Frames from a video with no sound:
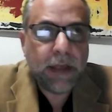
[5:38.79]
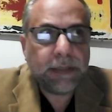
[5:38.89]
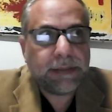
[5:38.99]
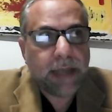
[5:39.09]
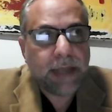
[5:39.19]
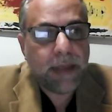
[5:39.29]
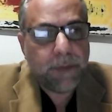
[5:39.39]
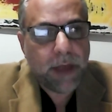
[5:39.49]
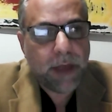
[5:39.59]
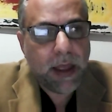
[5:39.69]
So
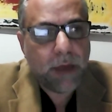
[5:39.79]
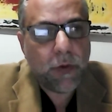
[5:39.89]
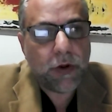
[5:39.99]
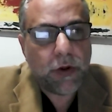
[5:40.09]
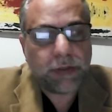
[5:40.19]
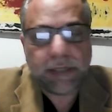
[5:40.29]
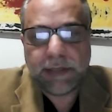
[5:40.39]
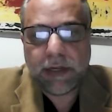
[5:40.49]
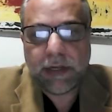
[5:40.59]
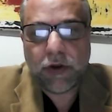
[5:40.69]
a word that
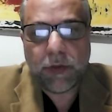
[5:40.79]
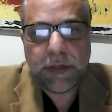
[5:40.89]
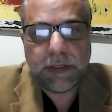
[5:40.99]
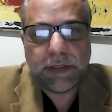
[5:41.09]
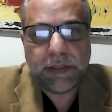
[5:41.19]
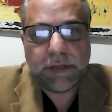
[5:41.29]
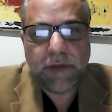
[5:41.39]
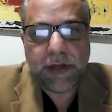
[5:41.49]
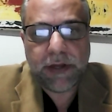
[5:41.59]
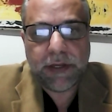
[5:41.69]
in economy is
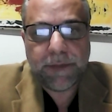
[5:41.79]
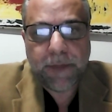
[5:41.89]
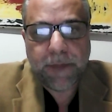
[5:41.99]
very